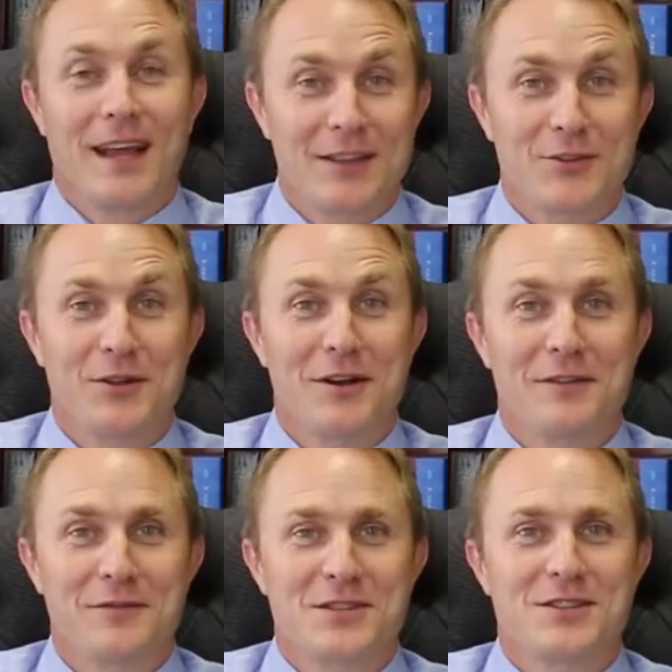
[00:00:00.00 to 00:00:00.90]
At the law
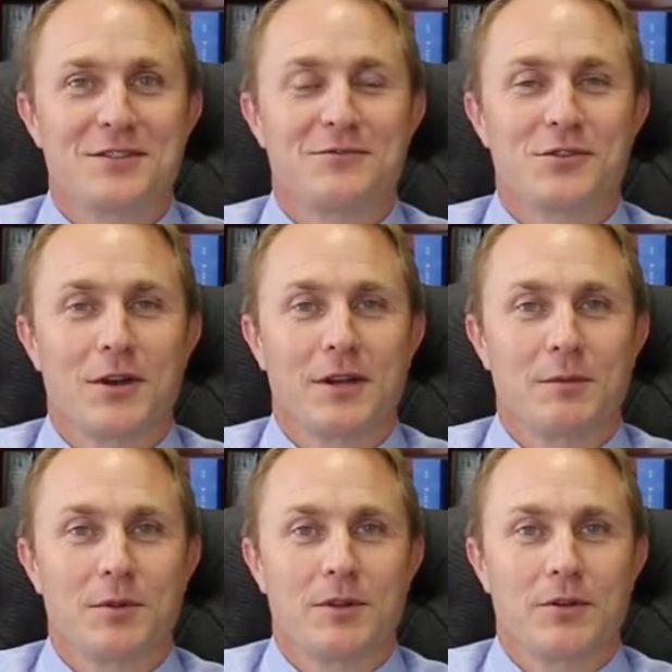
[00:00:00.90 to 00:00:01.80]
offices of Sean
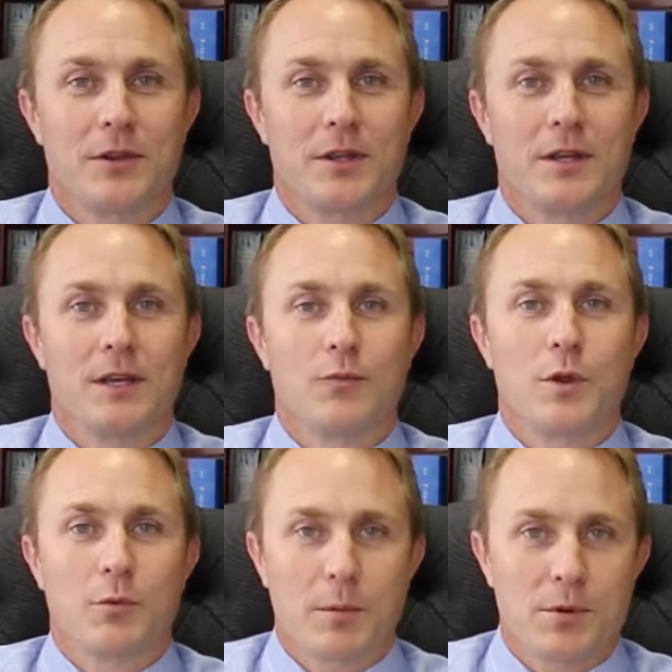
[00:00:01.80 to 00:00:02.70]
M. Cleary,
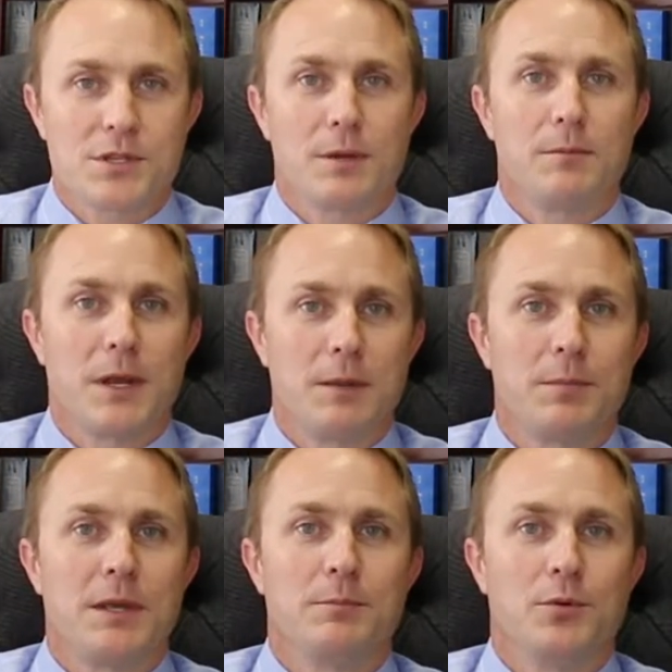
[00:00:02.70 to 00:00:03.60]
we represent many
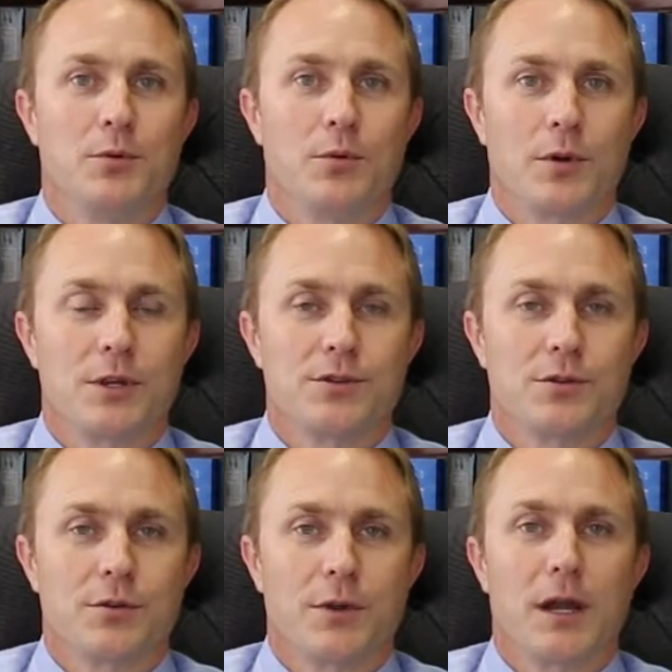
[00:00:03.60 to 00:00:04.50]
people who are
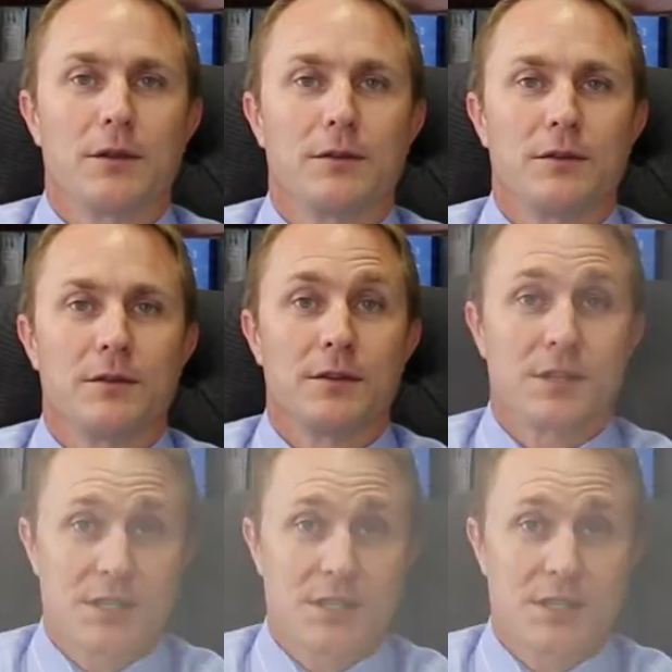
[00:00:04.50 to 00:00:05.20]
injured around the